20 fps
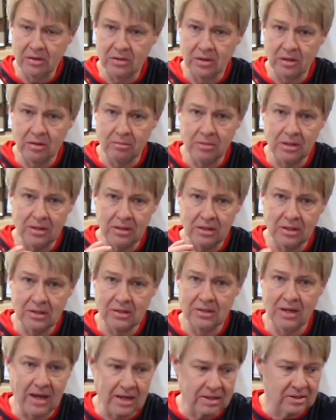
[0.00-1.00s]
It's going to be the
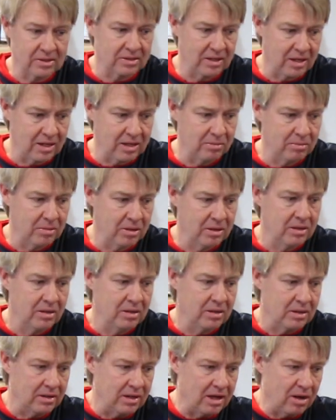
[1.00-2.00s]
exact same
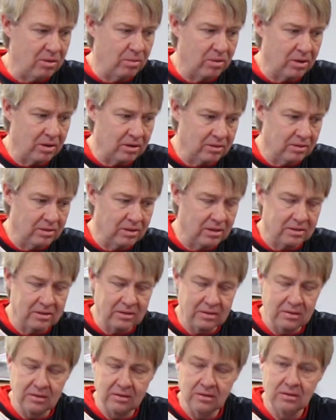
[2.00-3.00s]
network
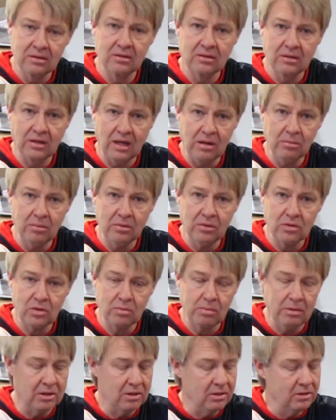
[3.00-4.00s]
that came with the
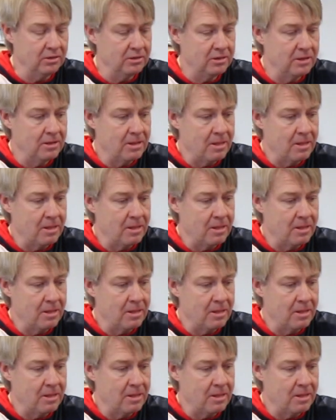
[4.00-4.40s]
speaker,